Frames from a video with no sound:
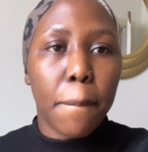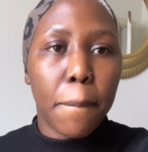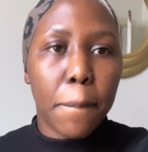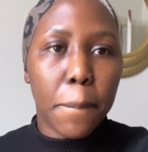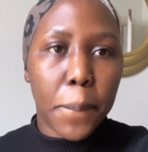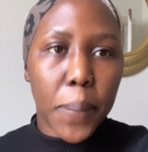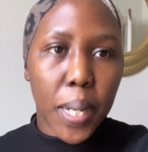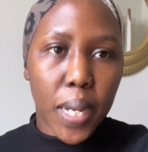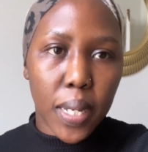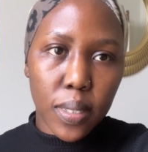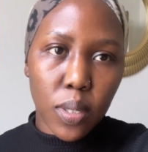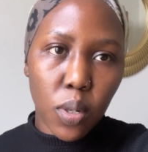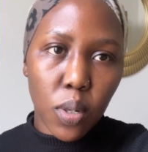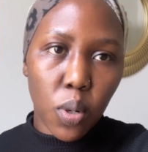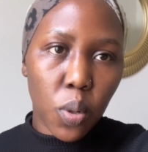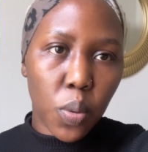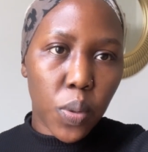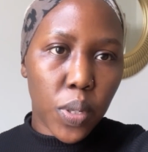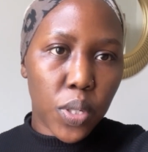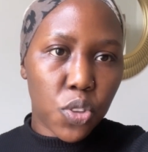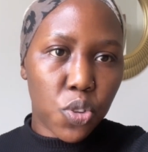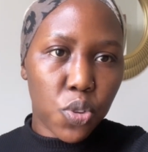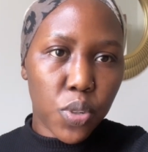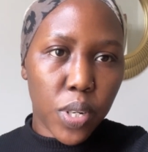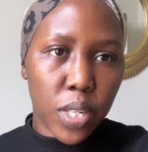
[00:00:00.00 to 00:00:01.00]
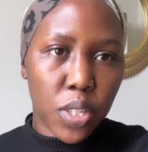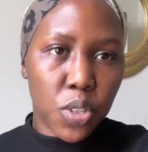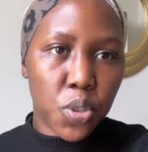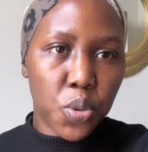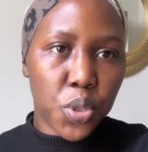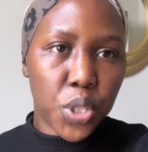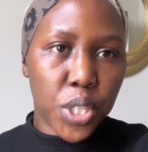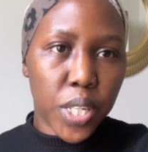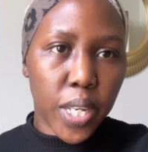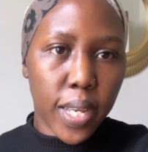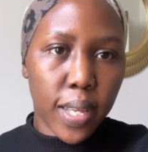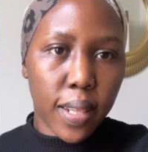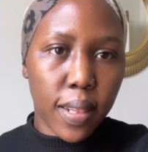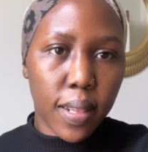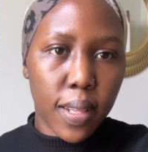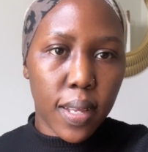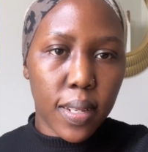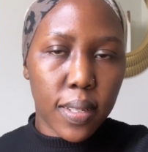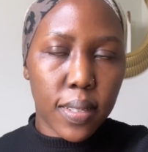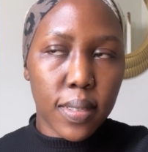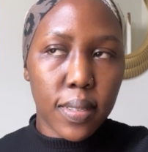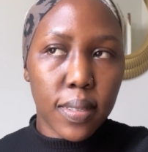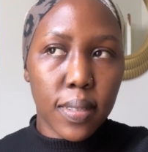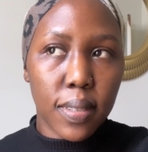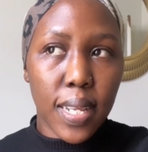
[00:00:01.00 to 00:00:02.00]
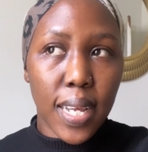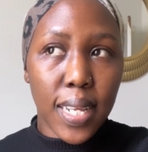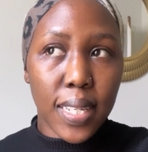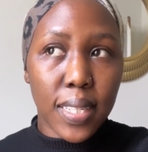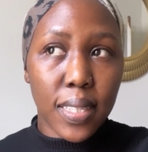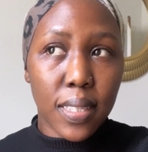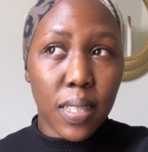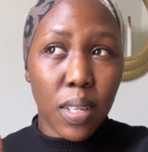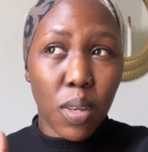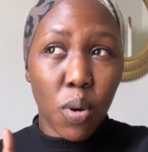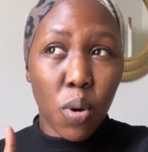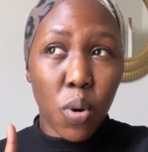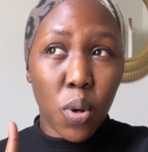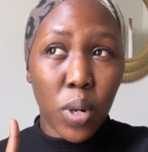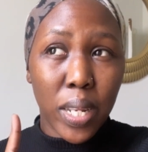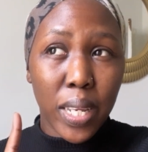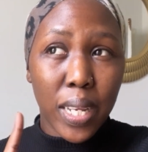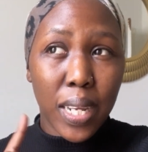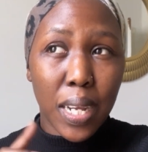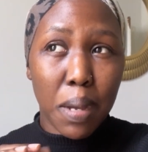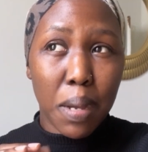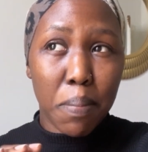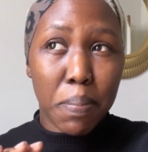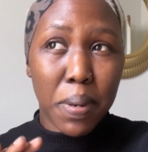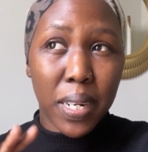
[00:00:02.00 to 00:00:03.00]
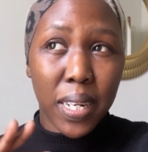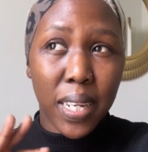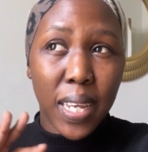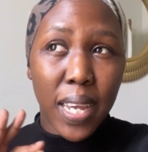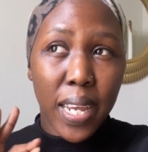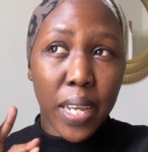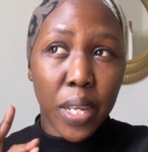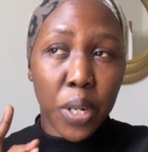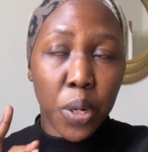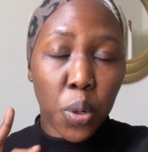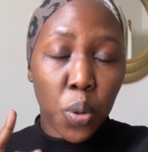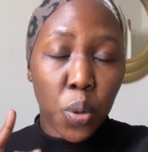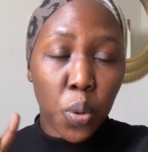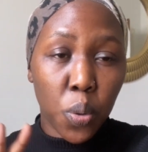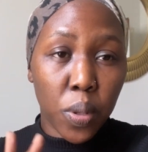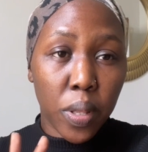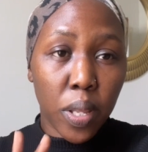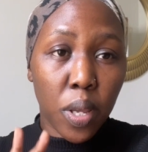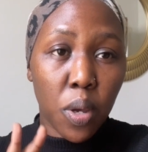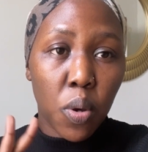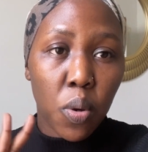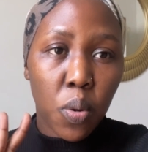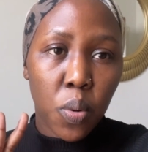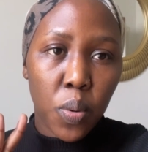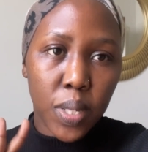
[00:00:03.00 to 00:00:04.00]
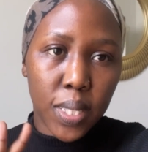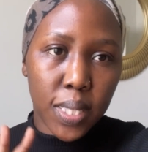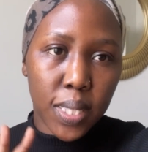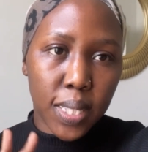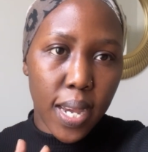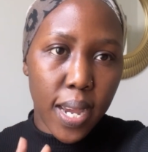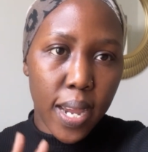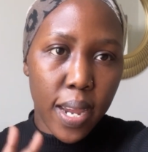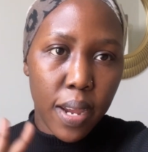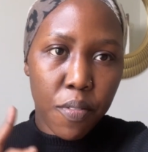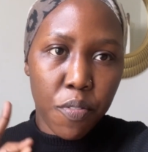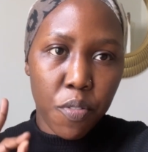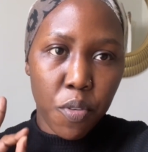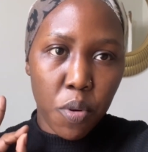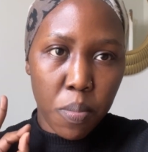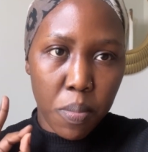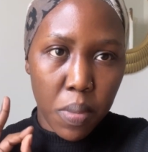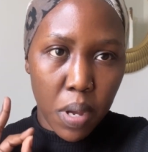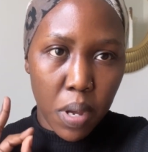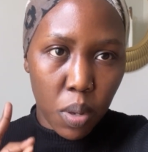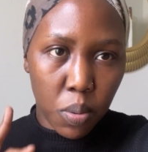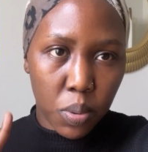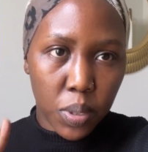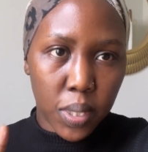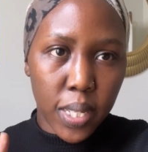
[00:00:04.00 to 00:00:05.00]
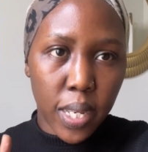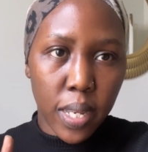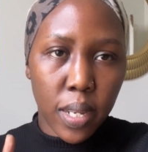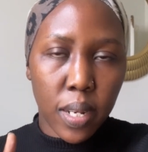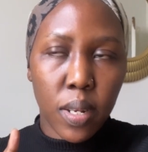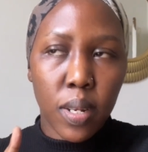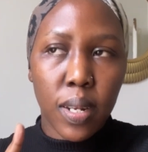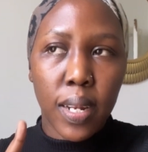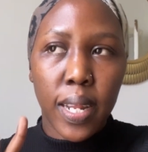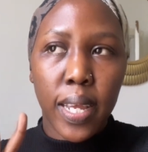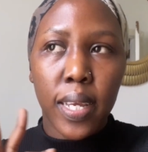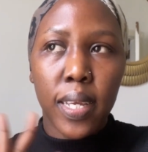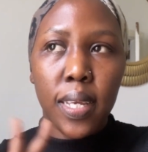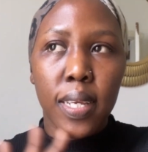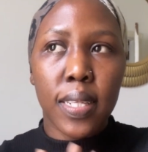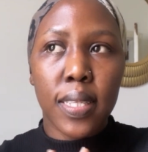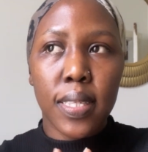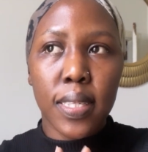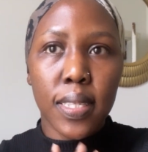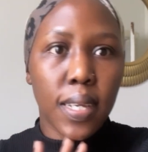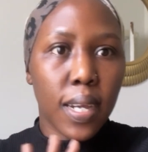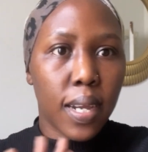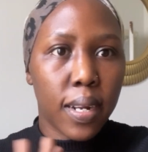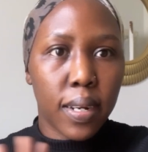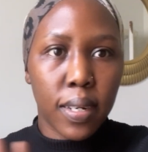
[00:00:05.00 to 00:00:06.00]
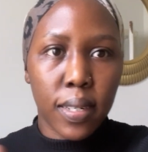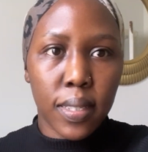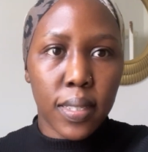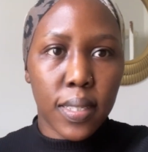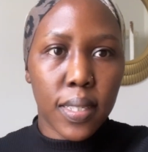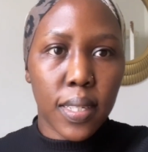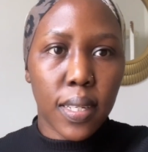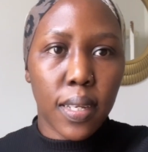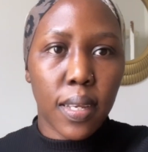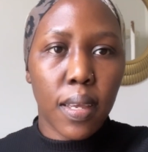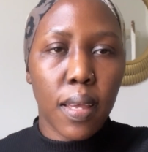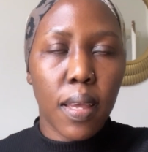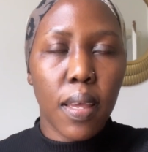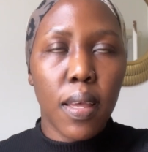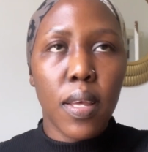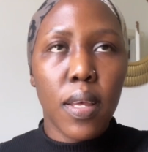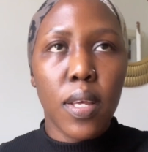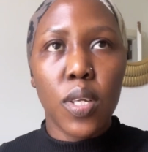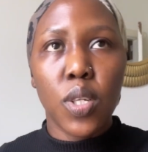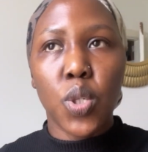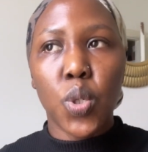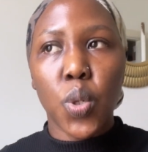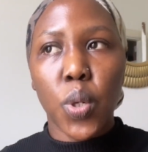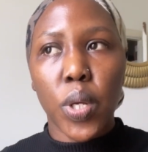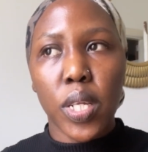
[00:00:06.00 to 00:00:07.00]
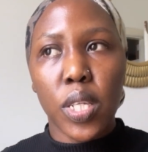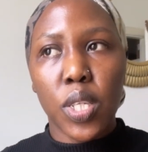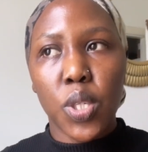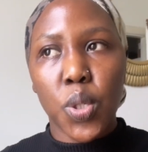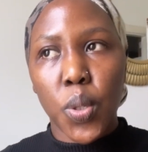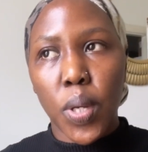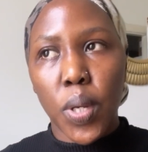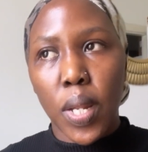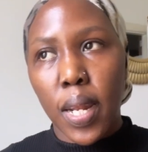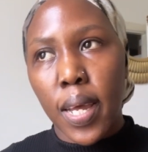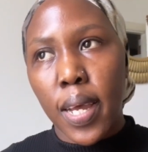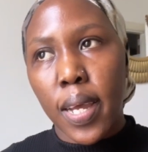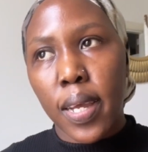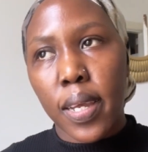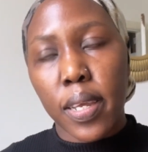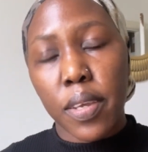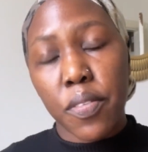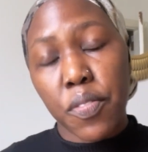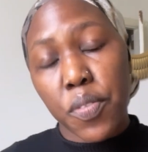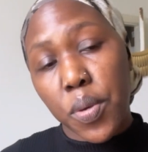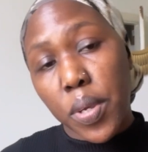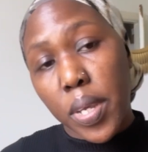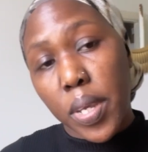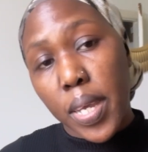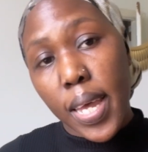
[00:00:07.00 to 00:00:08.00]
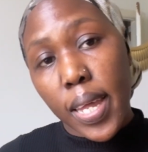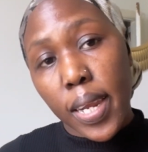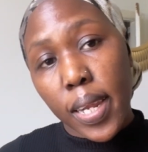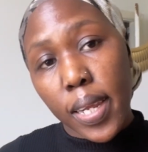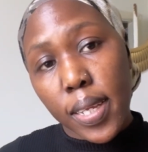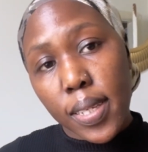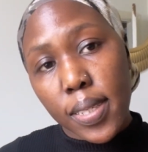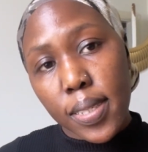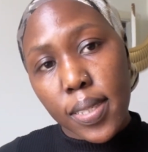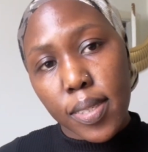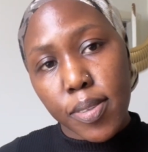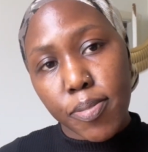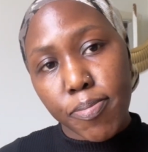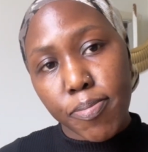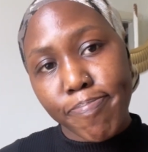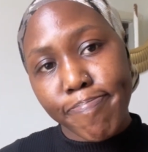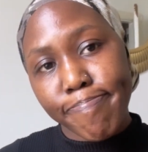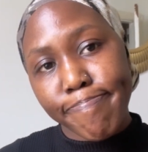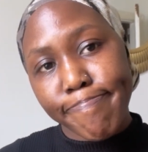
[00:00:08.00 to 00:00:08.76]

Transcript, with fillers: but always try to check that that's the only company i know they always hire from outside like it's guarantee so it's your luck if you get it